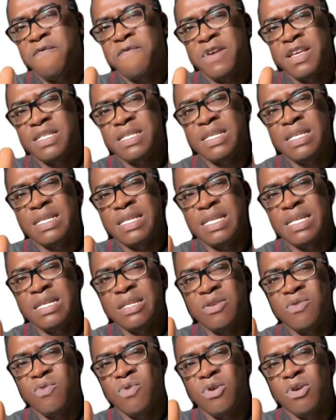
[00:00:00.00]
facing
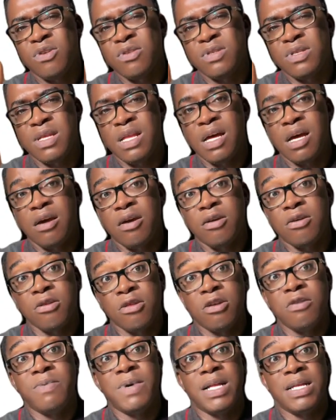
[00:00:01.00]
in the world now
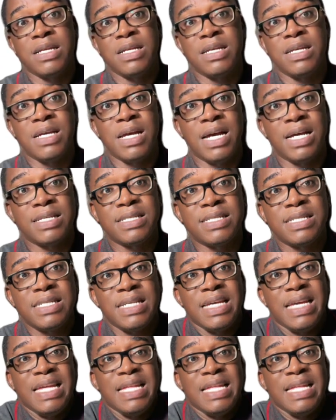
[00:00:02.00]
globally as